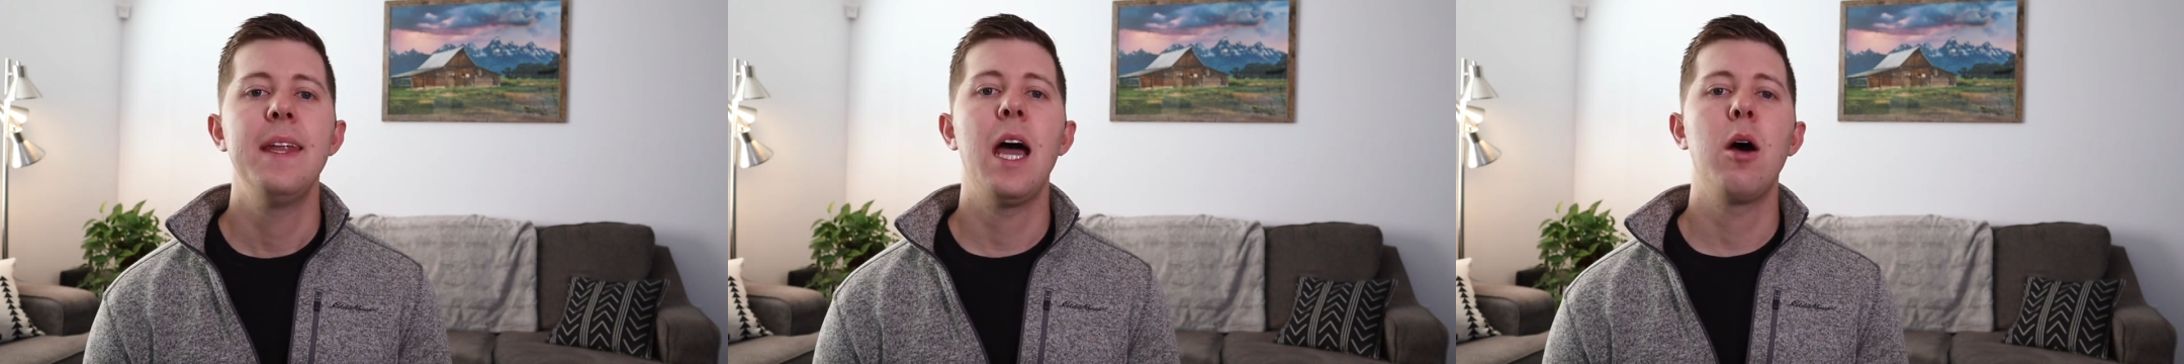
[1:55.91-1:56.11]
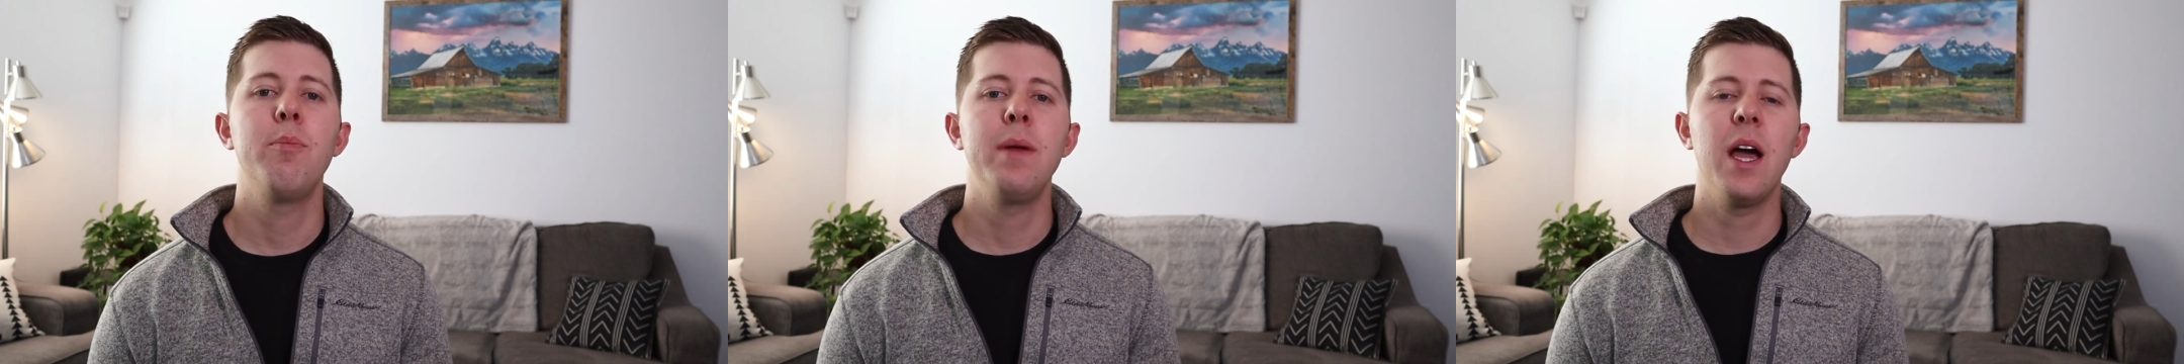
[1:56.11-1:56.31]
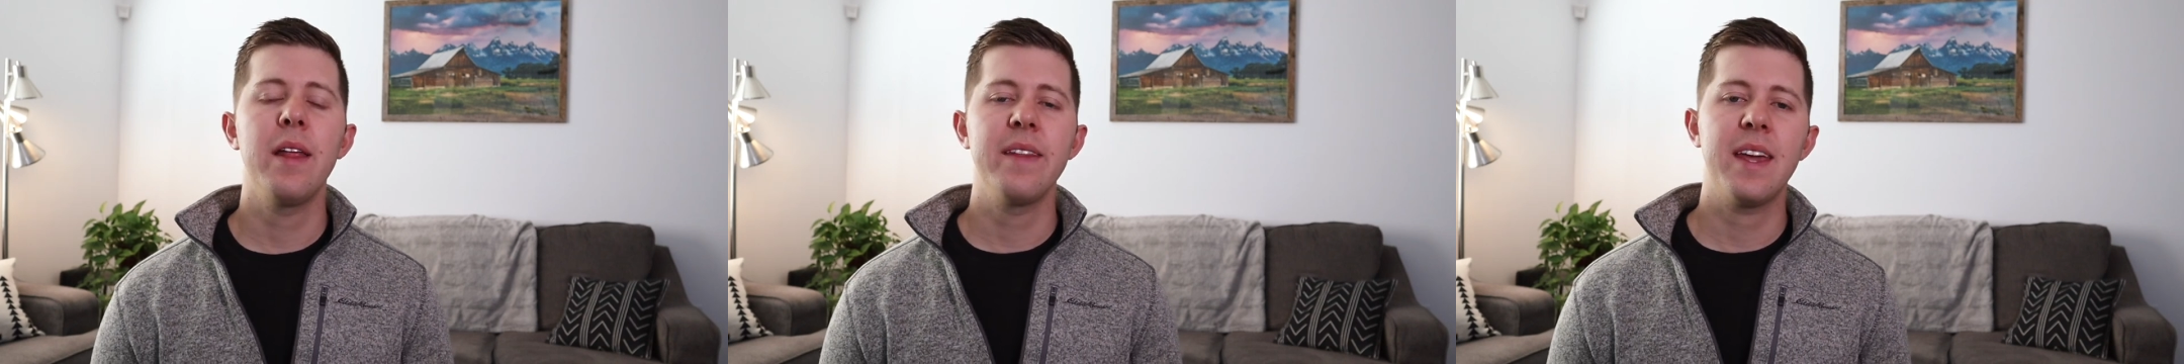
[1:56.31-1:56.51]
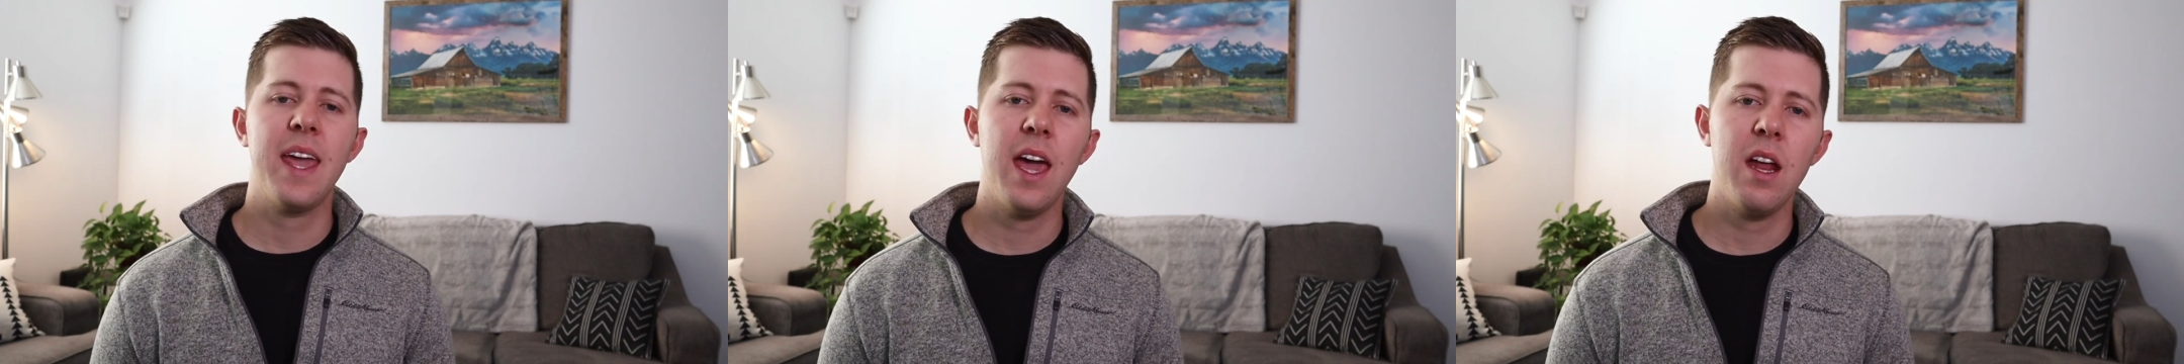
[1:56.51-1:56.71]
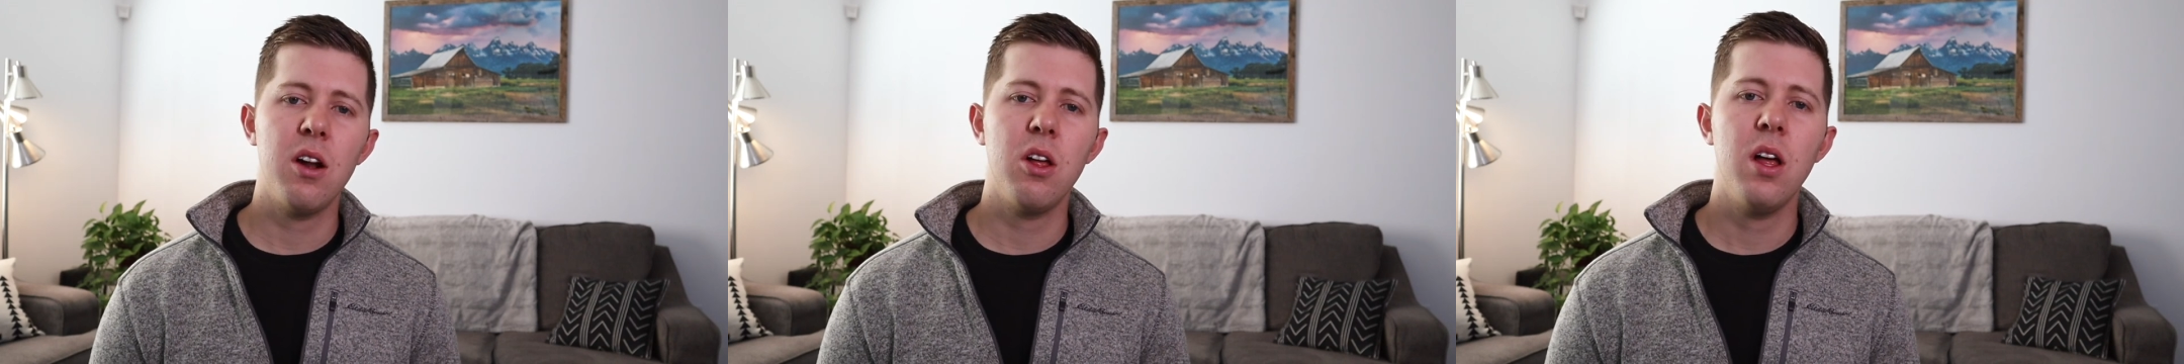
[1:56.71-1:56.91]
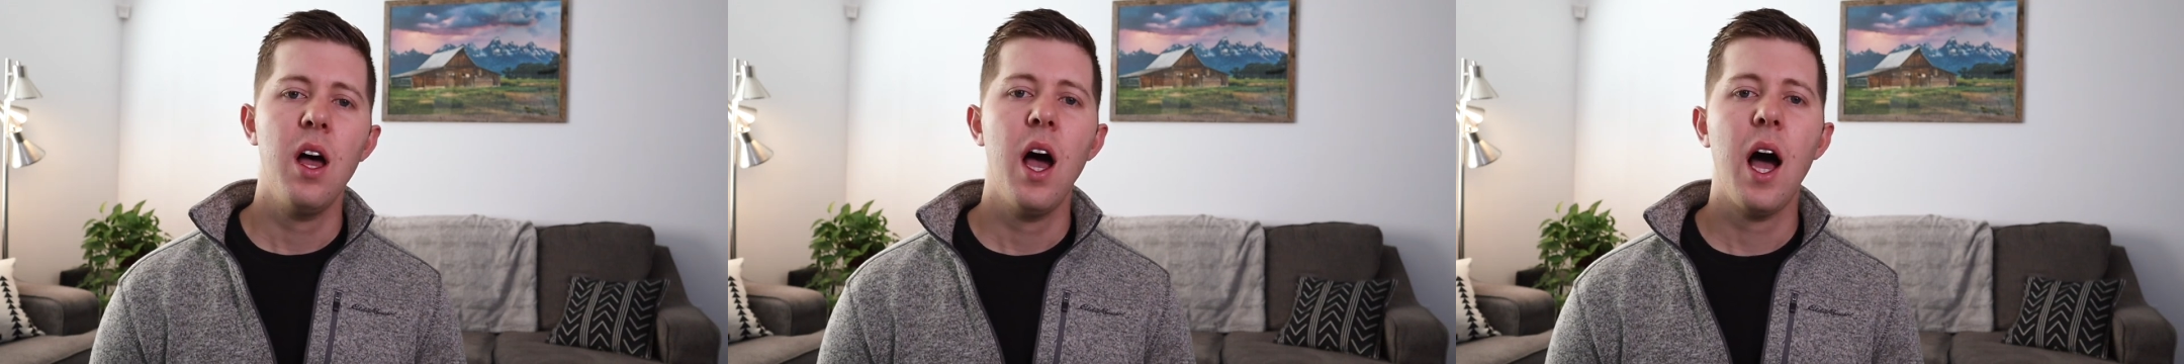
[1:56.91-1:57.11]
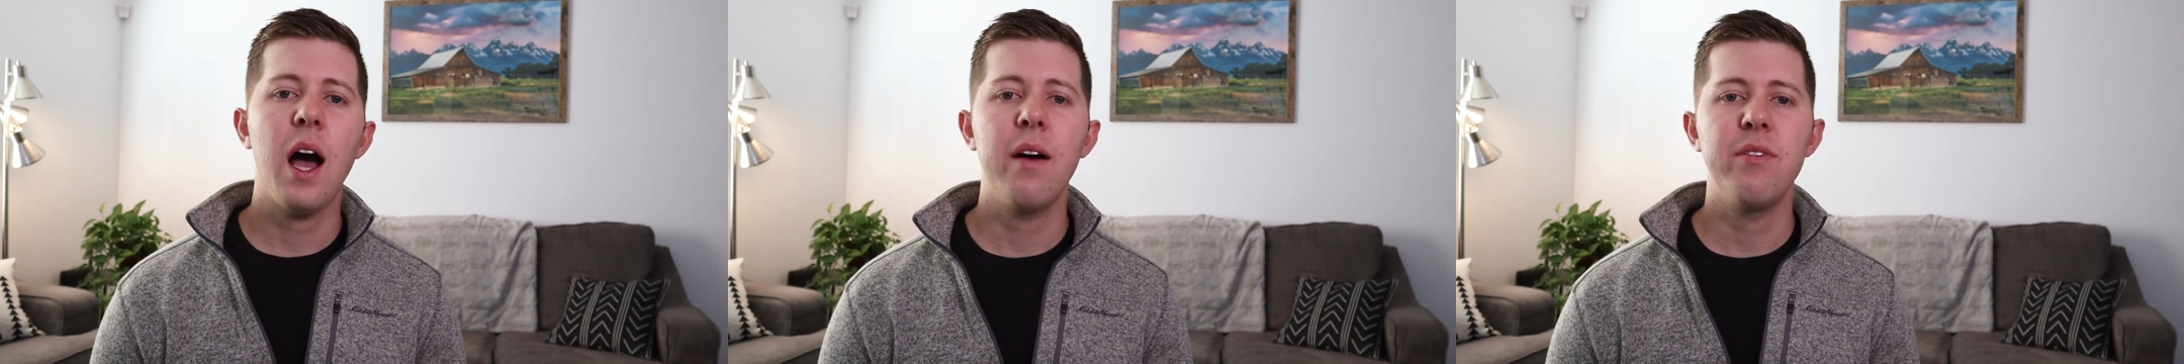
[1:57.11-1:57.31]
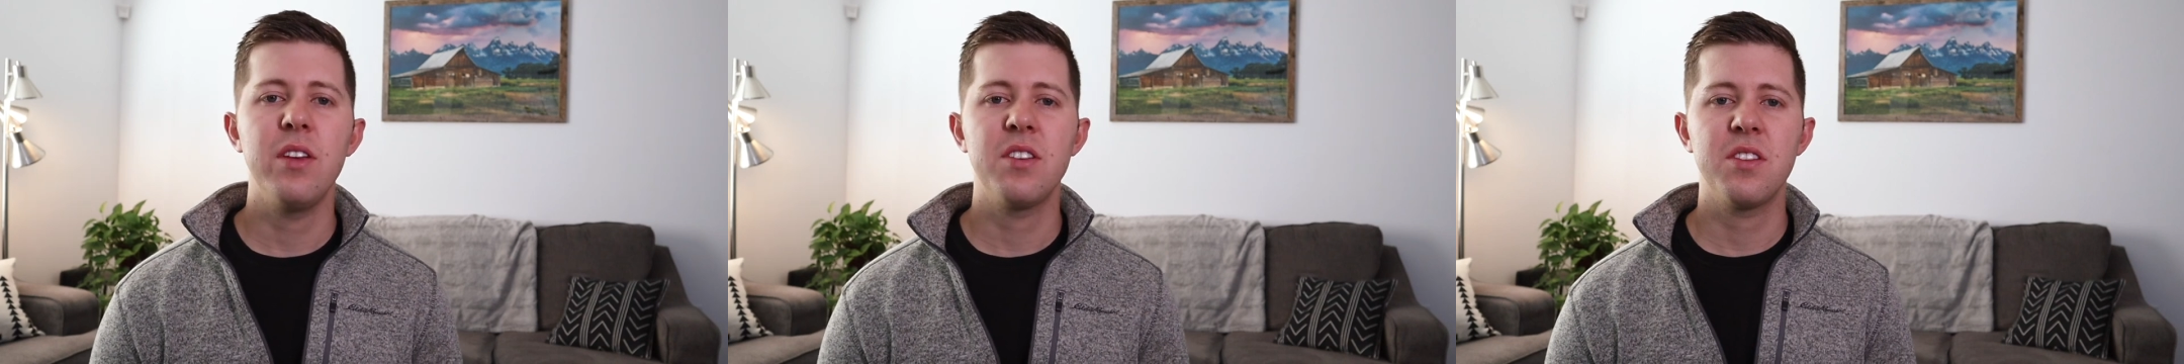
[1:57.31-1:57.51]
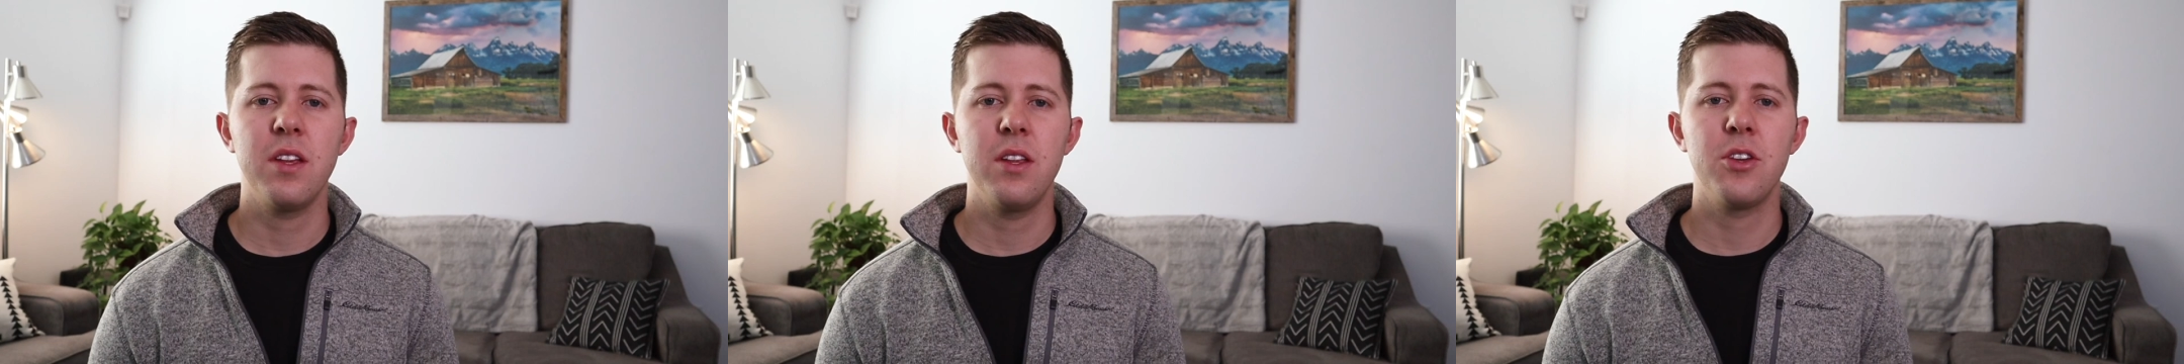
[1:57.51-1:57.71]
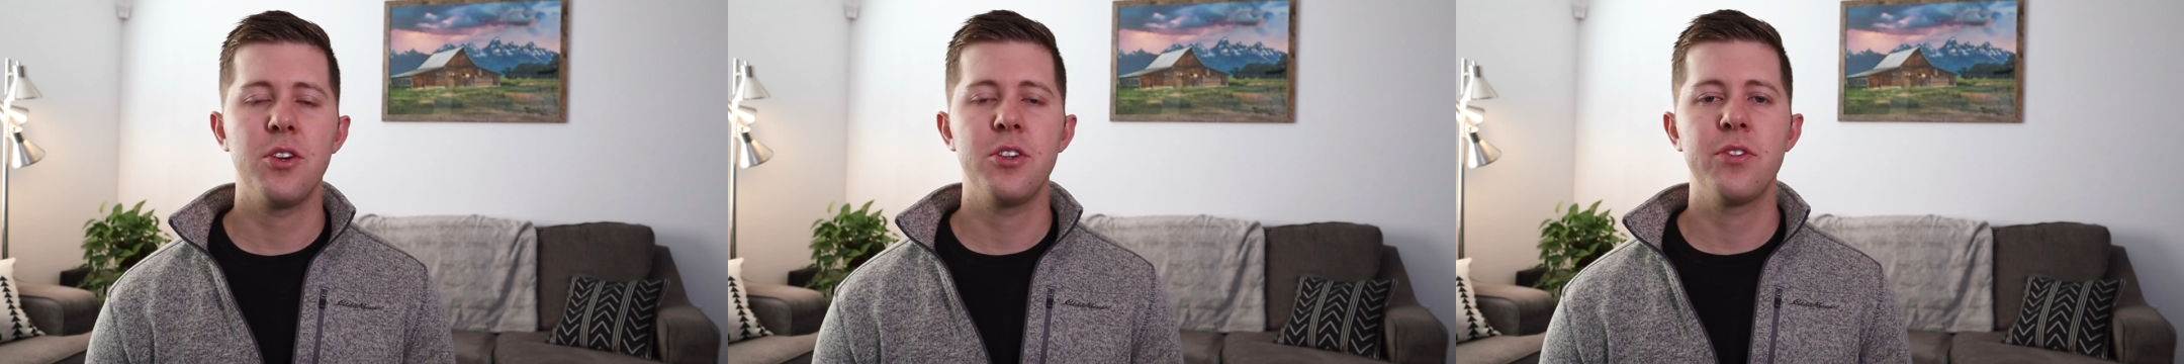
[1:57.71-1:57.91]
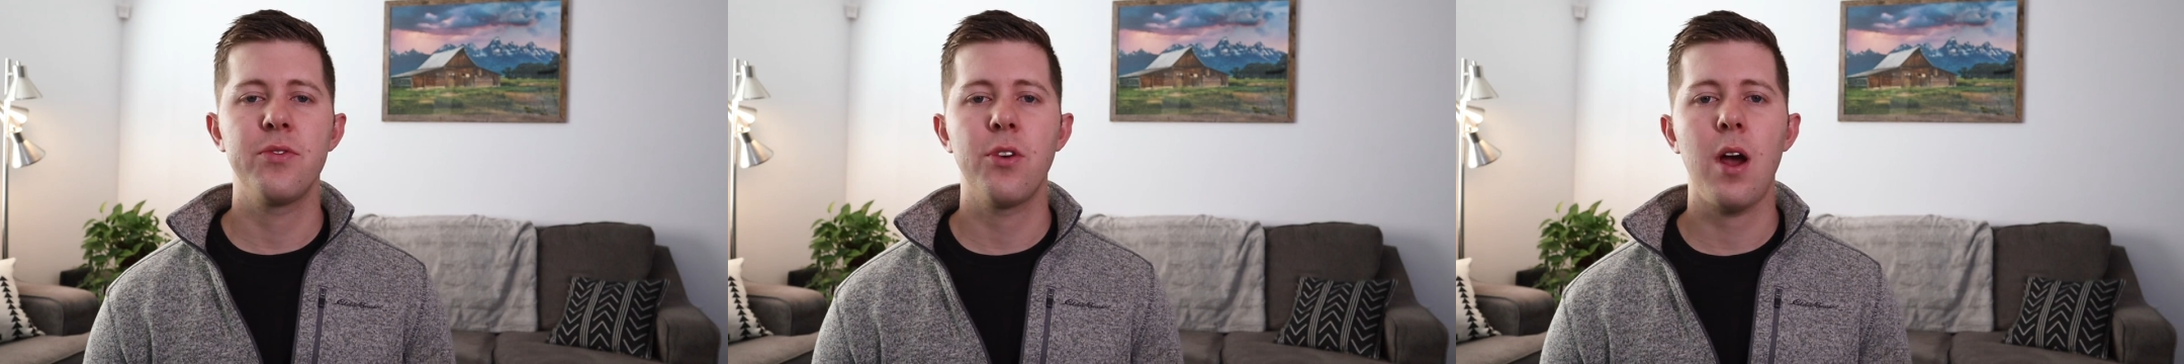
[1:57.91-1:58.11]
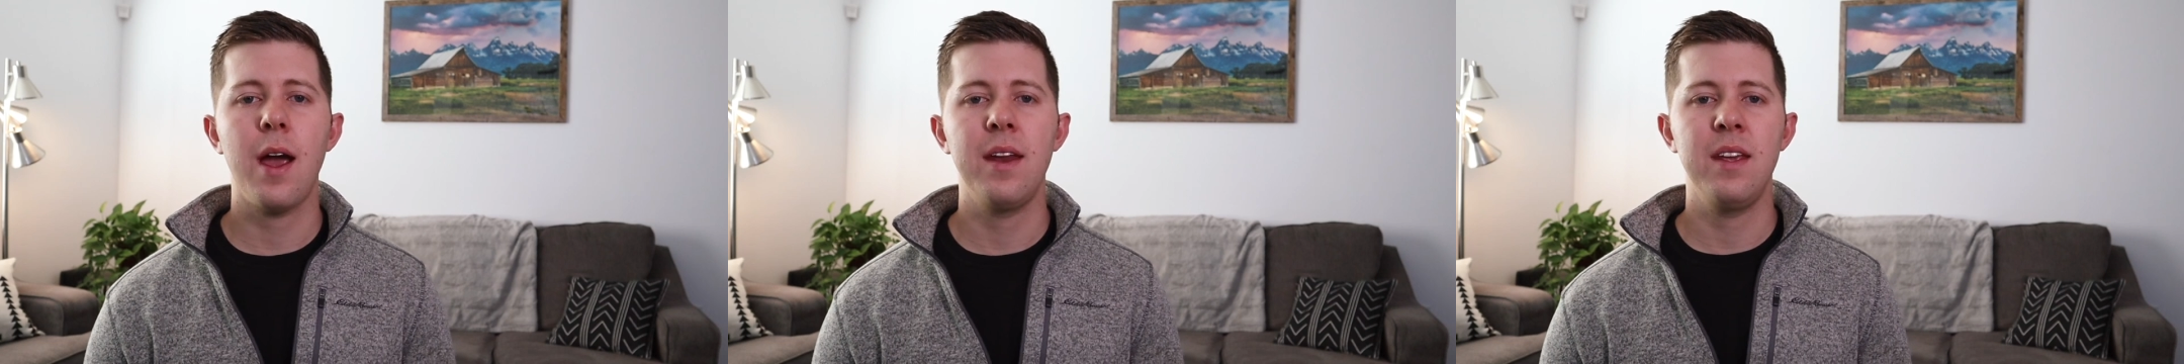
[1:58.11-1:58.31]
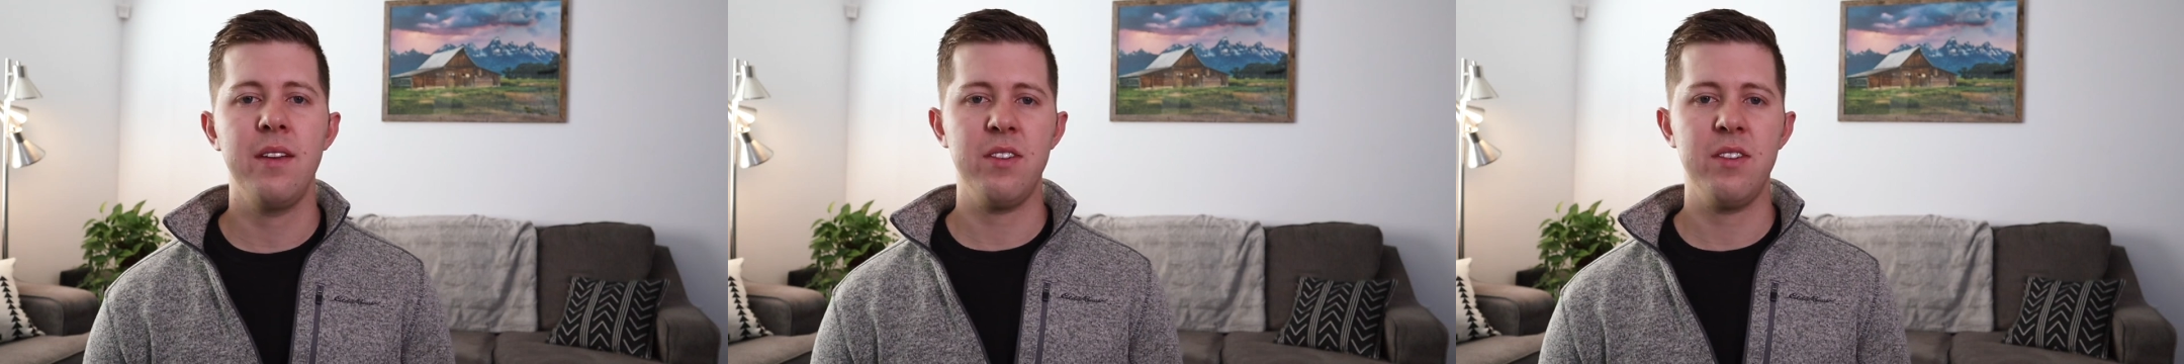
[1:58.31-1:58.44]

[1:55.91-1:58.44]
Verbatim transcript: Now, beyond the kennel, obviously there's a variety